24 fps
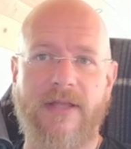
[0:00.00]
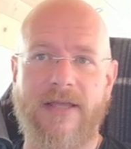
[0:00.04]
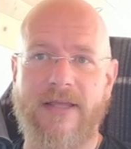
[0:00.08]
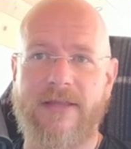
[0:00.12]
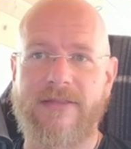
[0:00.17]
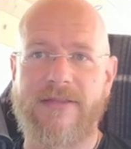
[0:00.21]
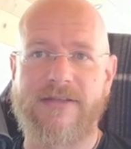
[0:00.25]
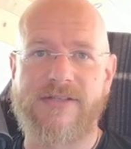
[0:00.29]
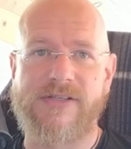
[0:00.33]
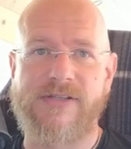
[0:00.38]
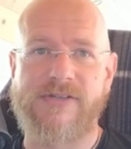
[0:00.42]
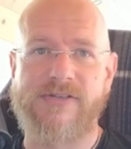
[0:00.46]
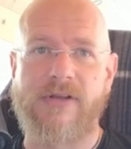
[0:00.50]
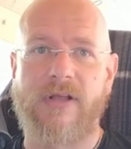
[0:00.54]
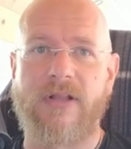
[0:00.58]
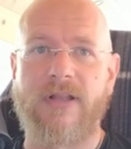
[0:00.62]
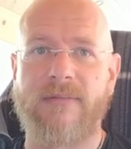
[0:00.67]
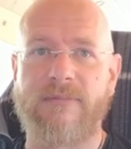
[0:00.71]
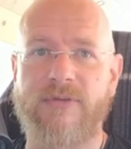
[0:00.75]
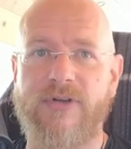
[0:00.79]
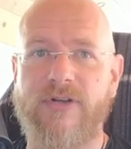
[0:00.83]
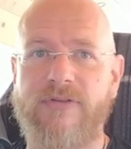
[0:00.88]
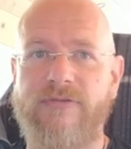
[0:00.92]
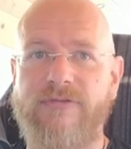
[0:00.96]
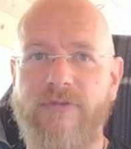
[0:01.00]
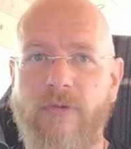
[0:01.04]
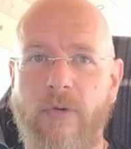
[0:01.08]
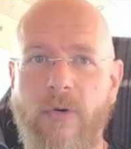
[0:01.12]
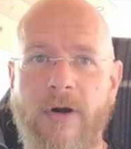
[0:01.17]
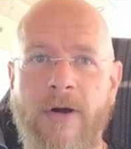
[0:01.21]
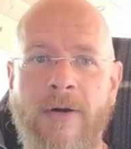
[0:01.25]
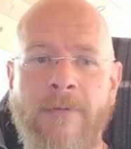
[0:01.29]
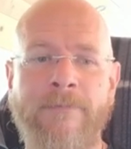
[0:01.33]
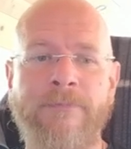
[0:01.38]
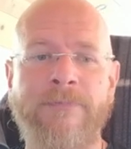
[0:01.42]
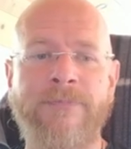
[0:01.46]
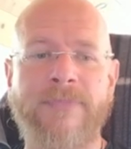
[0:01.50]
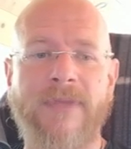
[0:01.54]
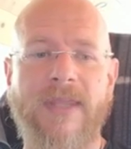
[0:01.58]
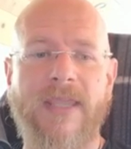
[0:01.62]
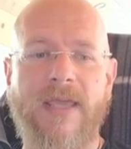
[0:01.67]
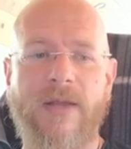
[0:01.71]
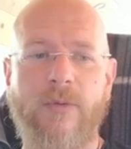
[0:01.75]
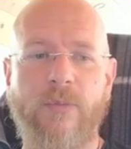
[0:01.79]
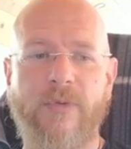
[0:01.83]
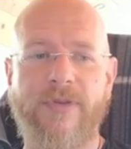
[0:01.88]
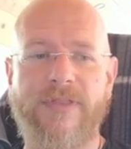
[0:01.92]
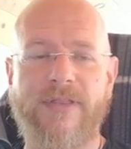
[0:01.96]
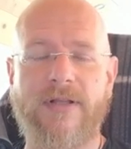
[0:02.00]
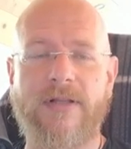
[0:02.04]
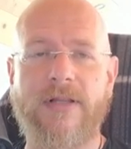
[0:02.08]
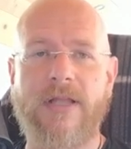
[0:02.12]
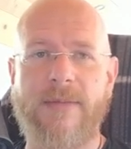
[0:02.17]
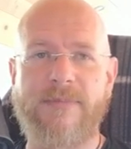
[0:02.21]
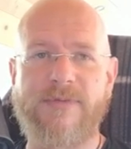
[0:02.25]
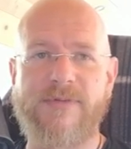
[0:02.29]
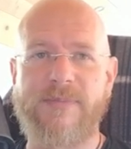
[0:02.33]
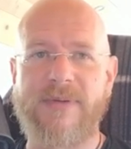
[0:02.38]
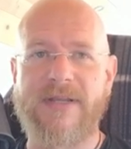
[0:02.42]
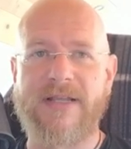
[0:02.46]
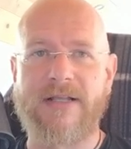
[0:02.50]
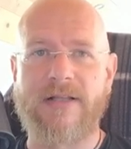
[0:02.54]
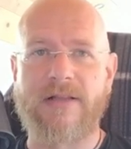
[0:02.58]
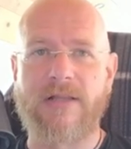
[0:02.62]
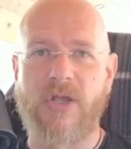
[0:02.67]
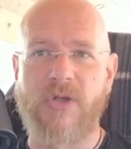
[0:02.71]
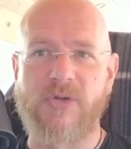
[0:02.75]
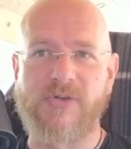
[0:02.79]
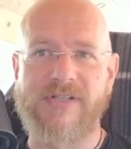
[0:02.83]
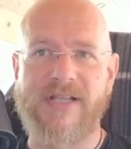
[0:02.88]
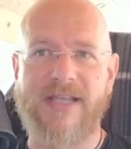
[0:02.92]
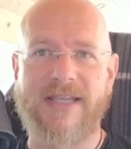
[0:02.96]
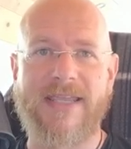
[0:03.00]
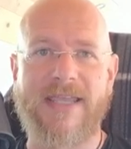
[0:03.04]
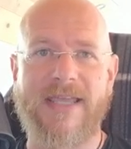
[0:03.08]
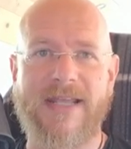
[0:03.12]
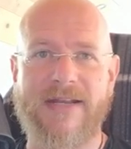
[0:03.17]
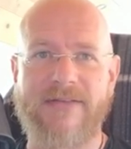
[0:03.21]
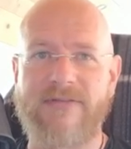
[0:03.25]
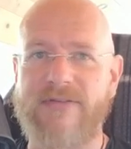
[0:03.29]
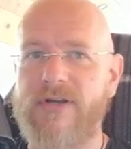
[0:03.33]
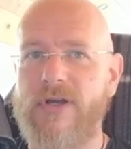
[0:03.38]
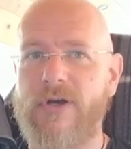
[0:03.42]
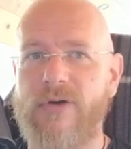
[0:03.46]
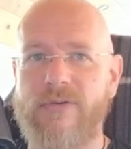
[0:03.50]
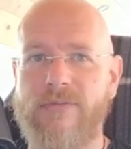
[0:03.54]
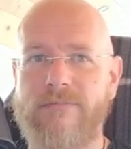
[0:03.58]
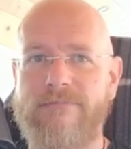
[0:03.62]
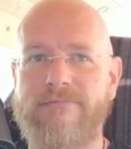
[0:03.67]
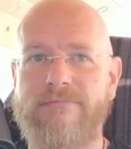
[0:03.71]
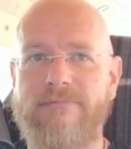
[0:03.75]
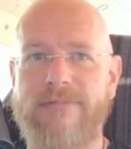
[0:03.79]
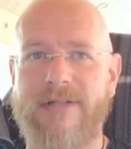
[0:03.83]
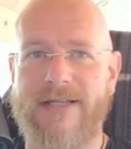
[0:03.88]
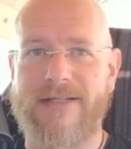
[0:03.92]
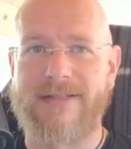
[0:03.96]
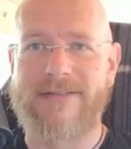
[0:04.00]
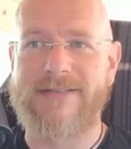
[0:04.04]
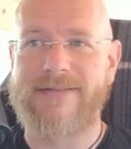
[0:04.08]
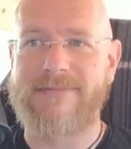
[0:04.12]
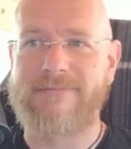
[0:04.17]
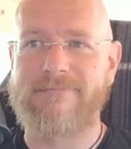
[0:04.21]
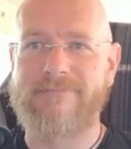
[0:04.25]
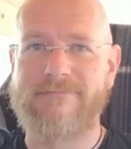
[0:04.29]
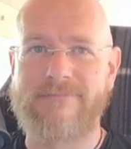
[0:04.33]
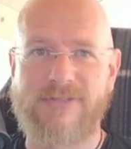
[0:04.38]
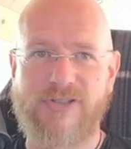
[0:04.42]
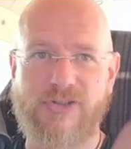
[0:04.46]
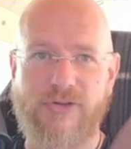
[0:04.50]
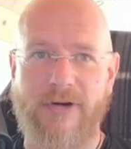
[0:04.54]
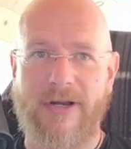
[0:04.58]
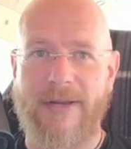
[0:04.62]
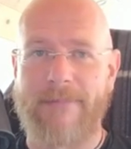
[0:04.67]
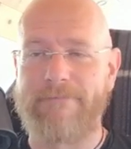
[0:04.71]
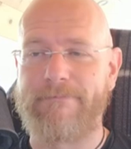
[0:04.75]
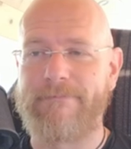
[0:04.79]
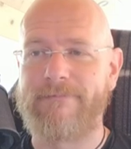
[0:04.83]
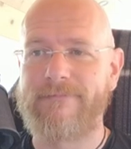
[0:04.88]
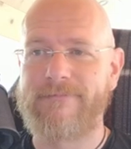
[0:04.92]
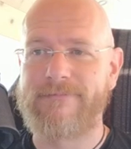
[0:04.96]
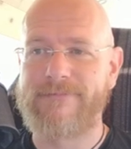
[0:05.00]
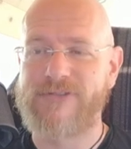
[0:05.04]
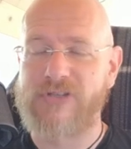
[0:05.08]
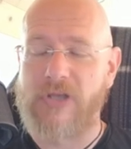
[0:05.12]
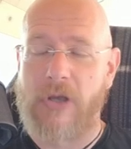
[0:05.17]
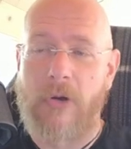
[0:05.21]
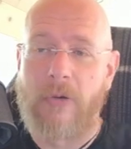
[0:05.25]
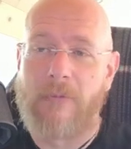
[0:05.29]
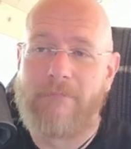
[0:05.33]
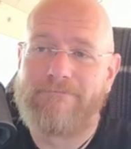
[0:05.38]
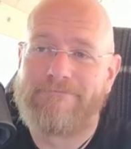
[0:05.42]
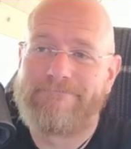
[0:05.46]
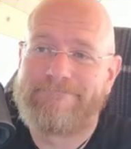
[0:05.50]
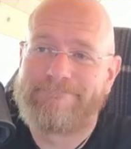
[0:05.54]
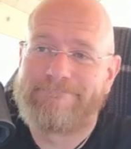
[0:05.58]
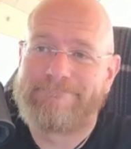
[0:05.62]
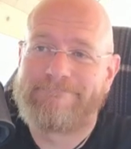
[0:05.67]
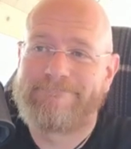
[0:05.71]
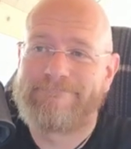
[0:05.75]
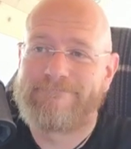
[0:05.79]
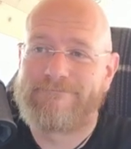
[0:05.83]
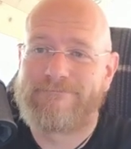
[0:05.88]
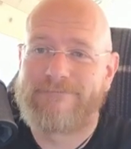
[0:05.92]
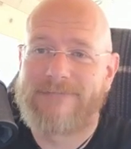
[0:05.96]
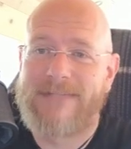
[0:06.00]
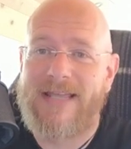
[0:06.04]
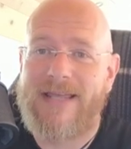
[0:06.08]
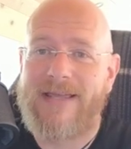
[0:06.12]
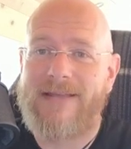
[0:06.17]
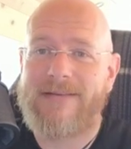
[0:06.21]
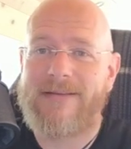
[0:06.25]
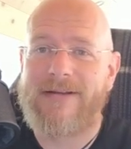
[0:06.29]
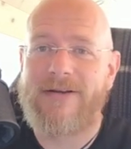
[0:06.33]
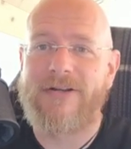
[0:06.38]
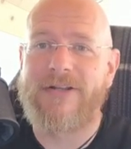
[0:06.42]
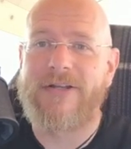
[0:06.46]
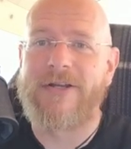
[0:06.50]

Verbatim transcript: Like, this is all I'm good for. And with the clubs being closed, I can't even go, like, strip. So, that, there